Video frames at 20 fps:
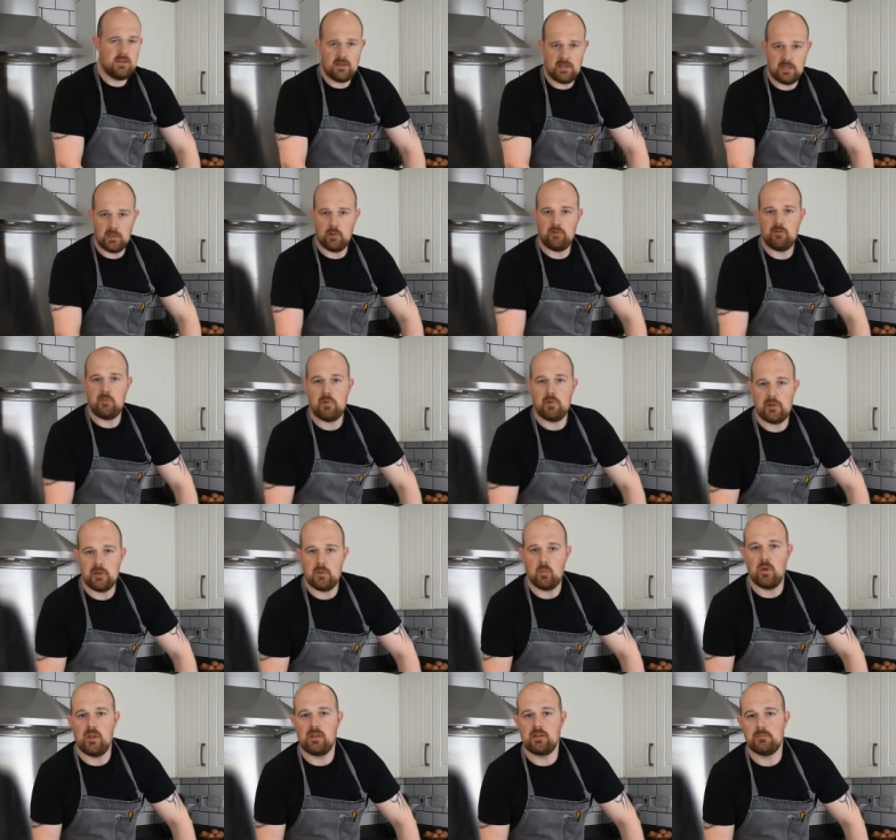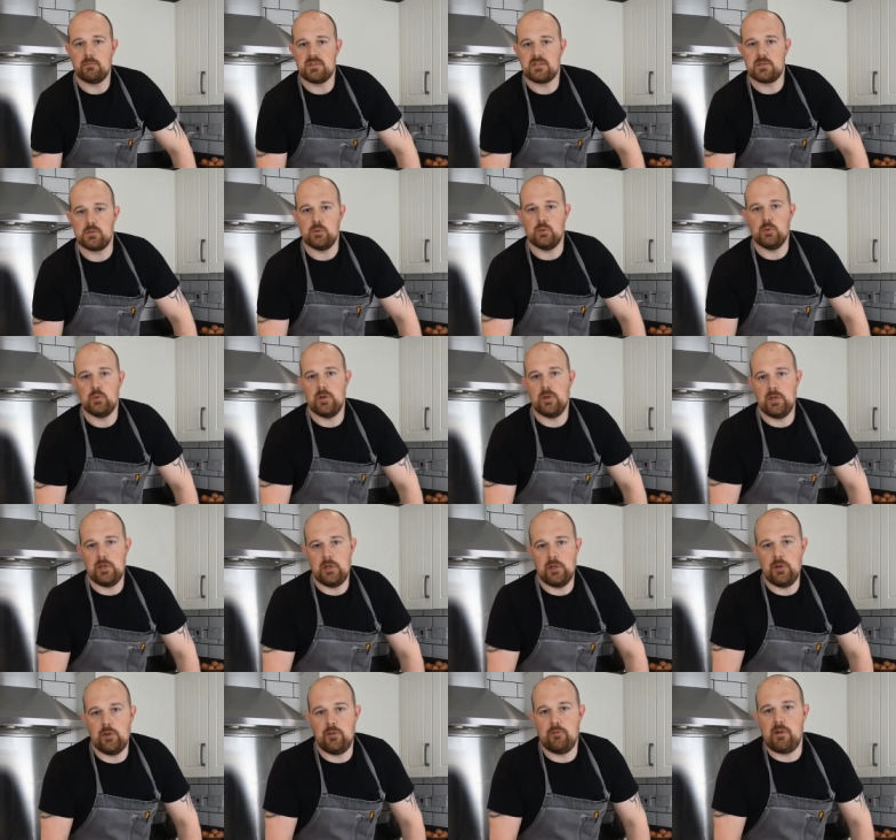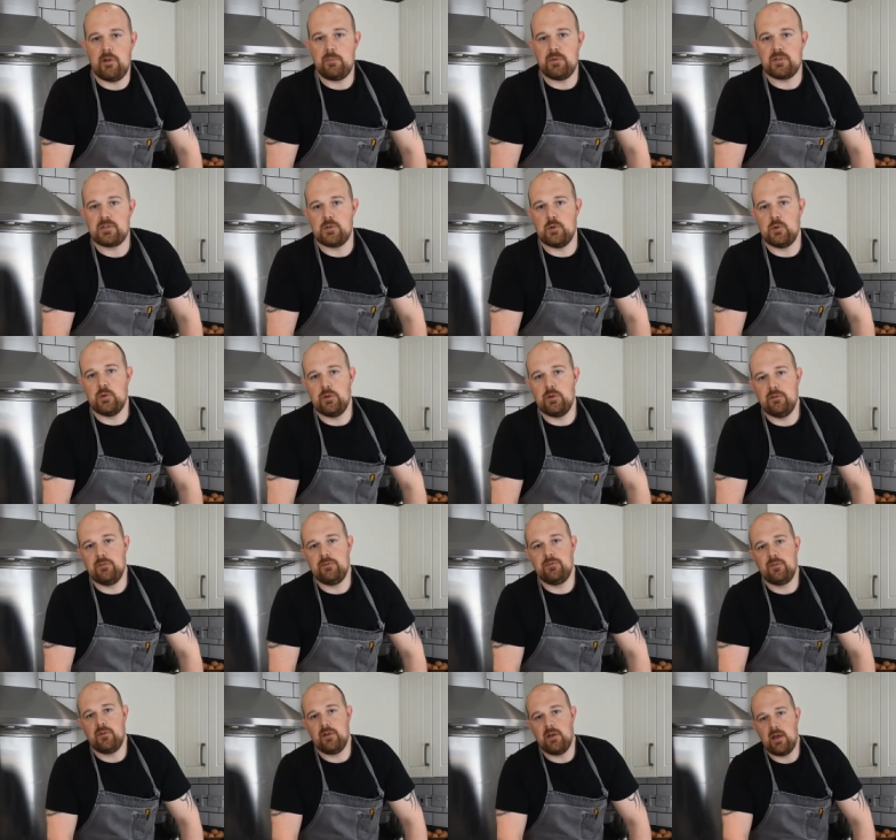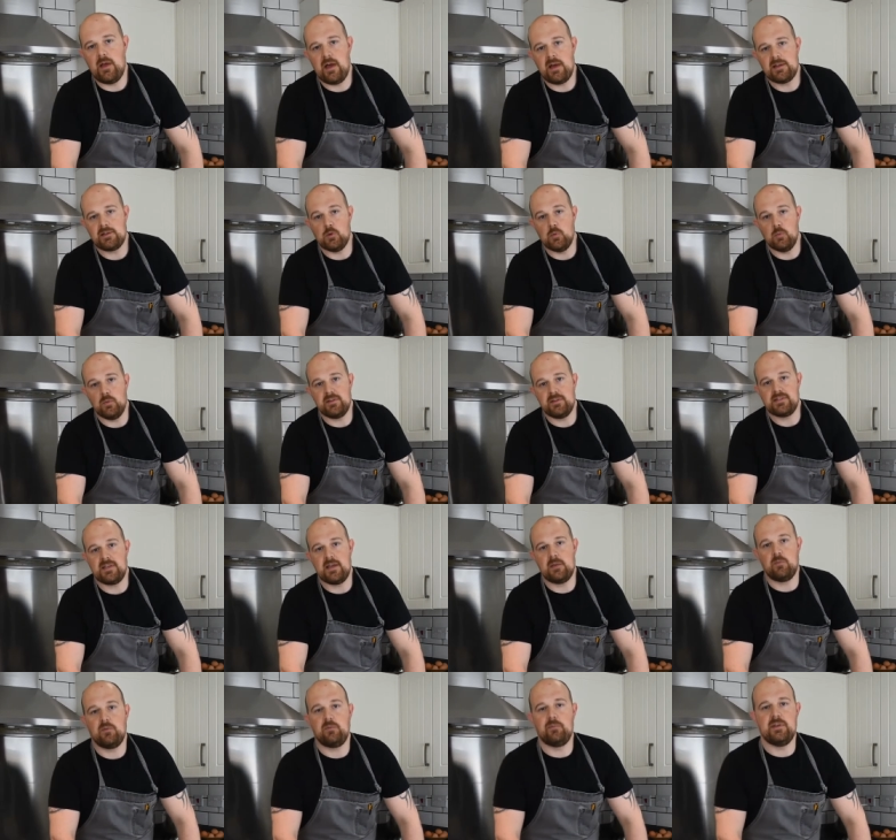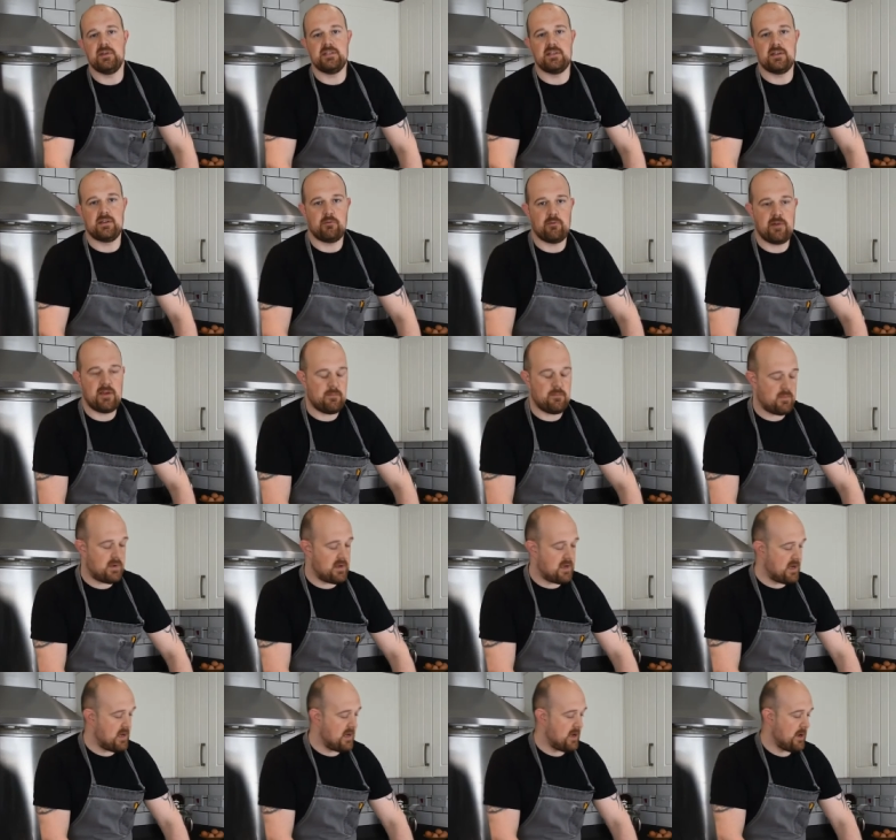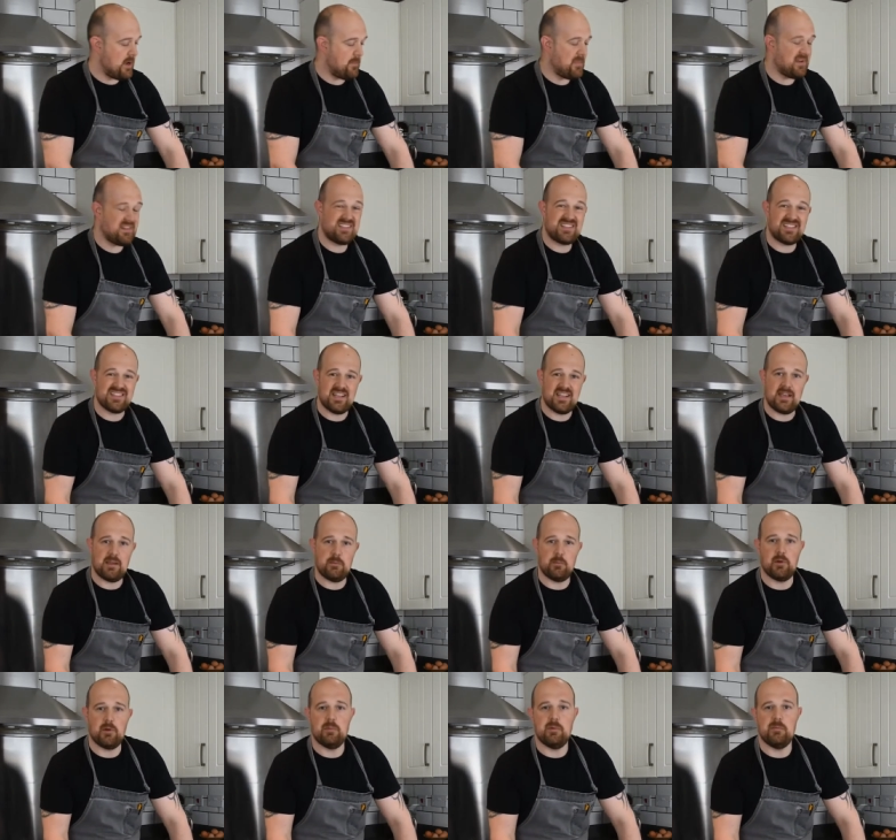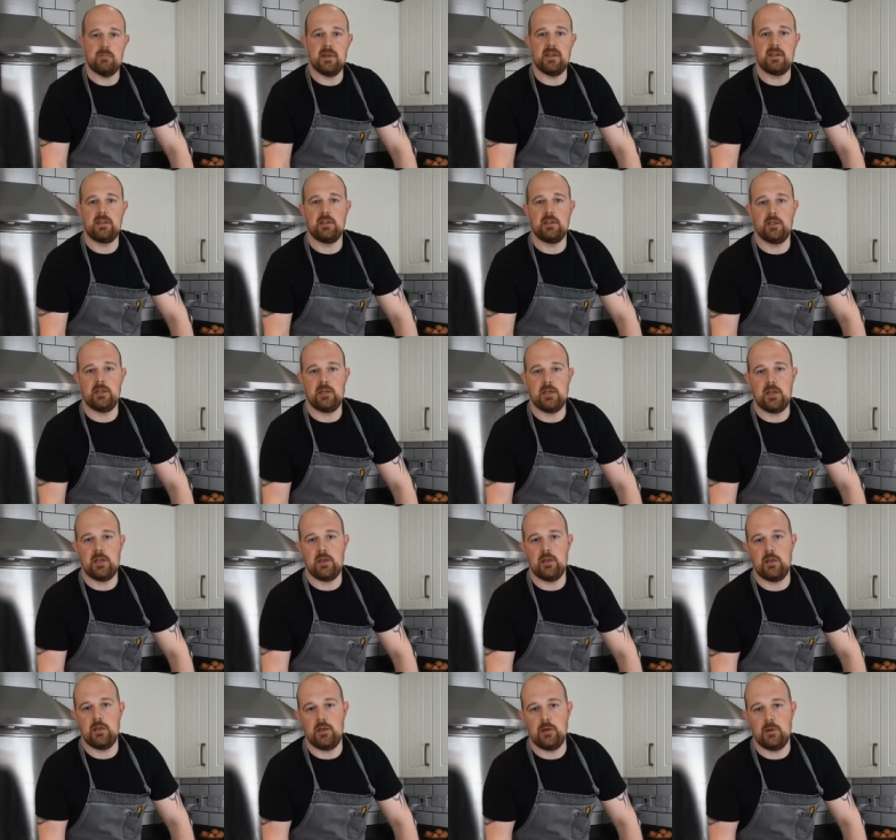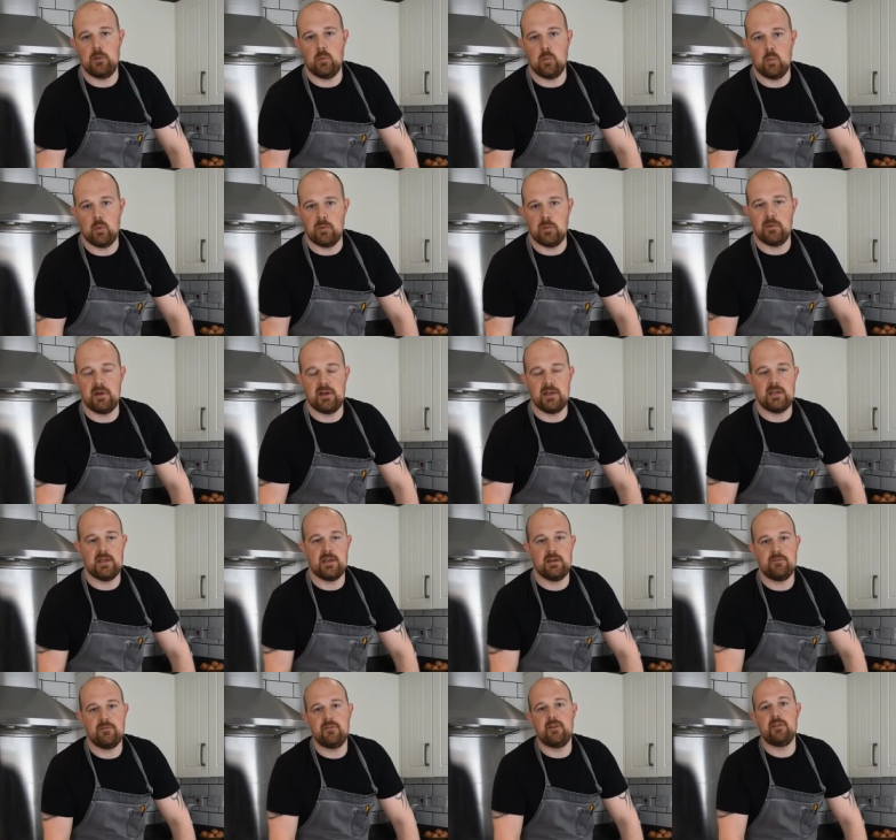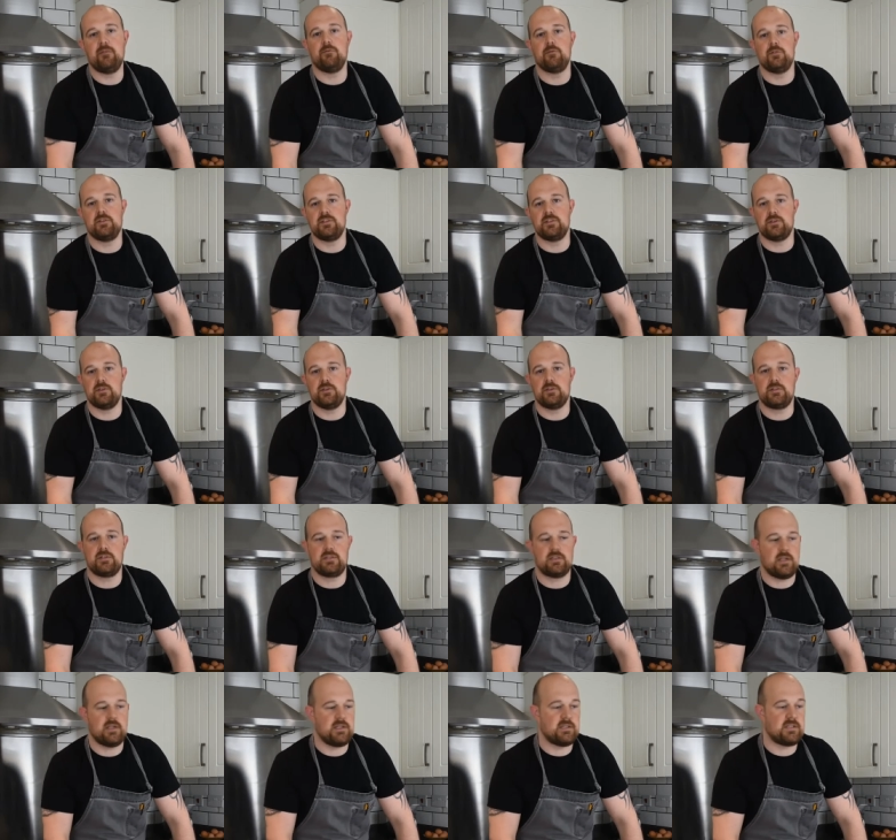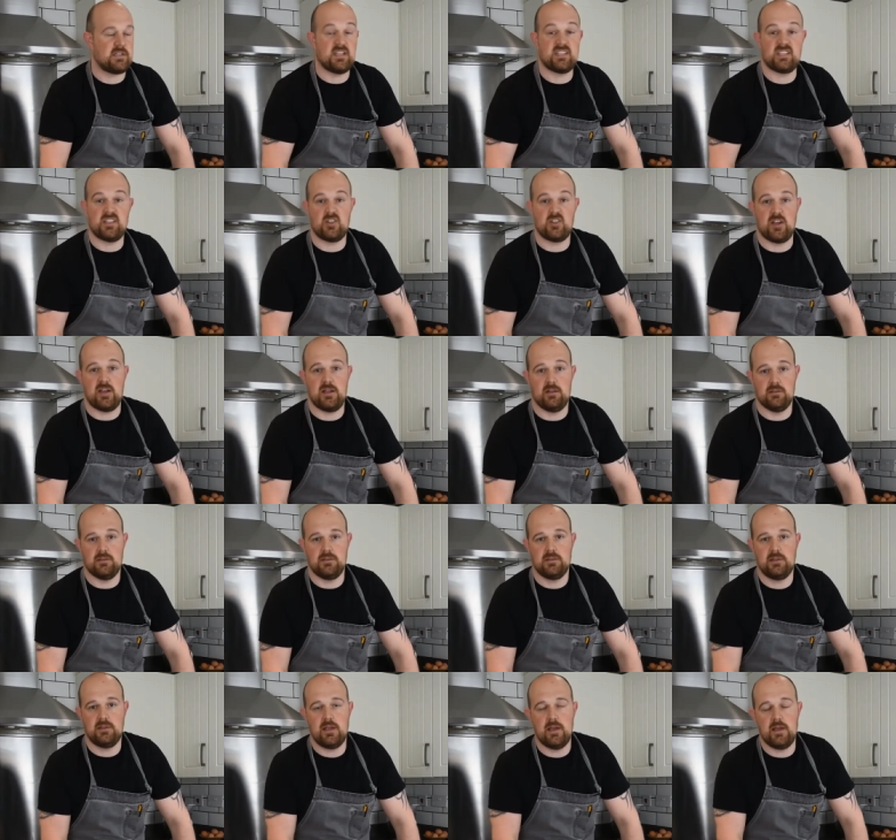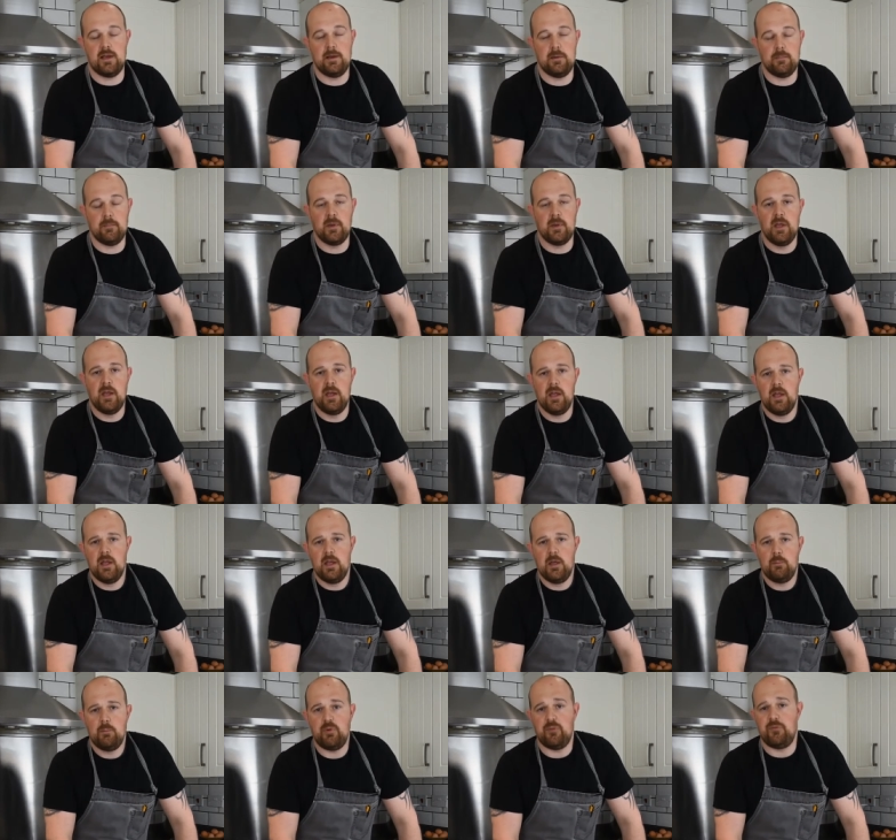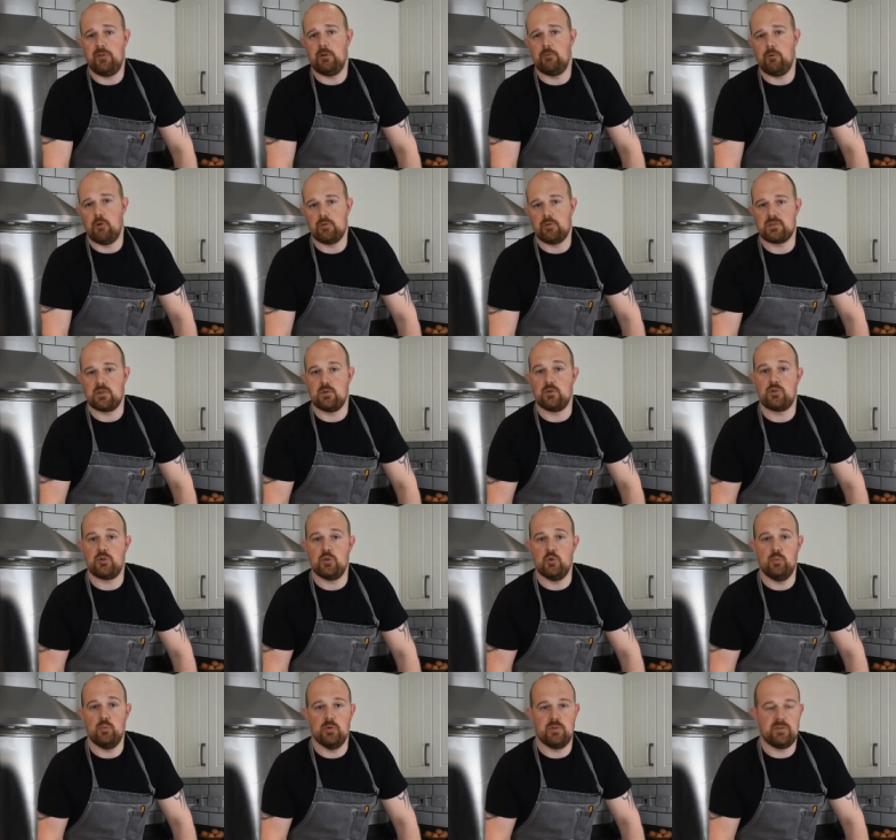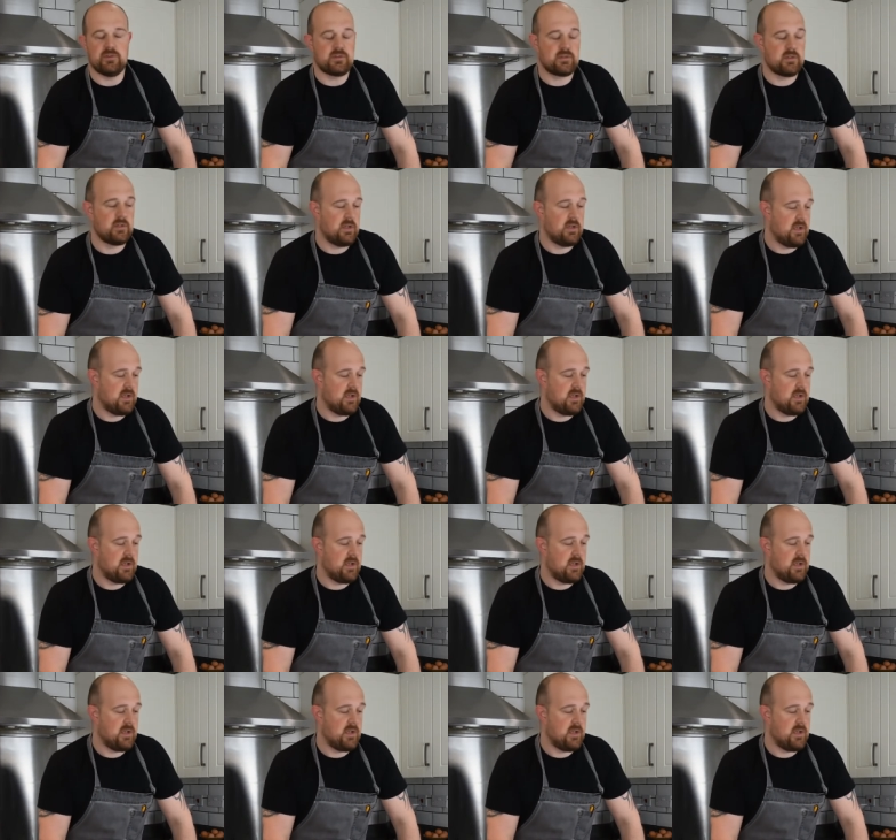Hello, everybody, and welcome to uh, another episode of uh, At Home with Dan with me, Dan Graham. Um, today, I'm going to be making uh, one of my uh, favourite desserts as, as, a child um, profiteroles or choux buns.